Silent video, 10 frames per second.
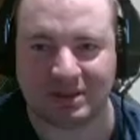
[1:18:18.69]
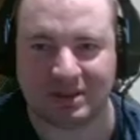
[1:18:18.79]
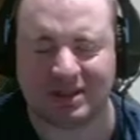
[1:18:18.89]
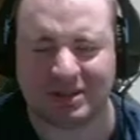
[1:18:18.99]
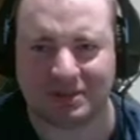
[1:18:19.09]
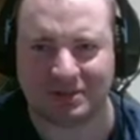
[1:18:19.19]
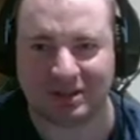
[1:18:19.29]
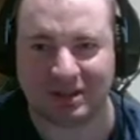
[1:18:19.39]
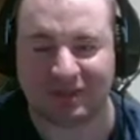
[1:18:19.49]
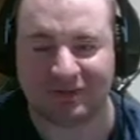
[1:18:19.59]
can still
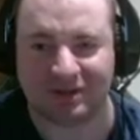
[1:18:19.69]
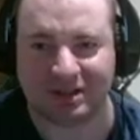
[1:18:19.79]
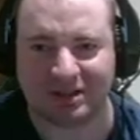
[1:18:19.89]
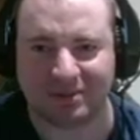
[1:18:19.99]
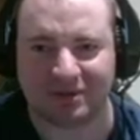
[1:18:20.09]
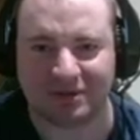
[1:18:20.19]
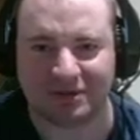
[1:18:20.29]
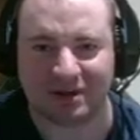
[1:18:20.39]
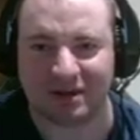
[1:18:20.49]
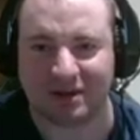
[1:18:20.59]
definitely sub 120.